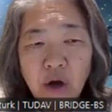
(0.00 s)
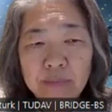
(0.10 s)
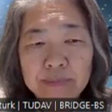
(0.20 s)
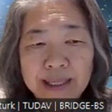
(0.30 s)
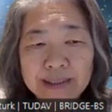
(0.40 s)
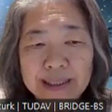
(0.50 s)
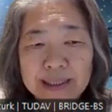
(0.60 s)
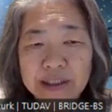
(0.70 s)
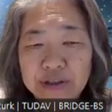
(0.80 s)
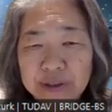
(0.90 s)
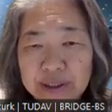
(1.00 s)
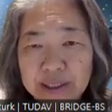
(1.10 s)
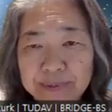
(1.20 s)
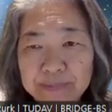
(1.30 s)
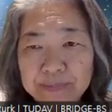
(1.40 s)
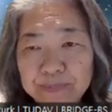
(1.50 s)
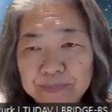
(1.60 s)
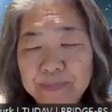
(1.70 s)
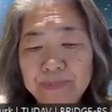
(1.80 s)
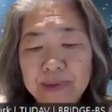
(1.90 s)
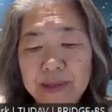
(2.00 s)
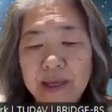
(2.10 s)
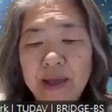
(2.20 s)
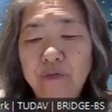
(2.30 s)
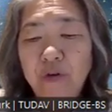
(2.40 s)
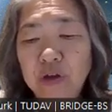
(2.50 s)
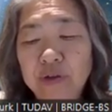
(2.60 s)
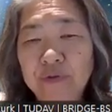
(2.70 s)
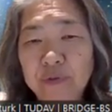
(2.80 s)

on Black Sea literacy for your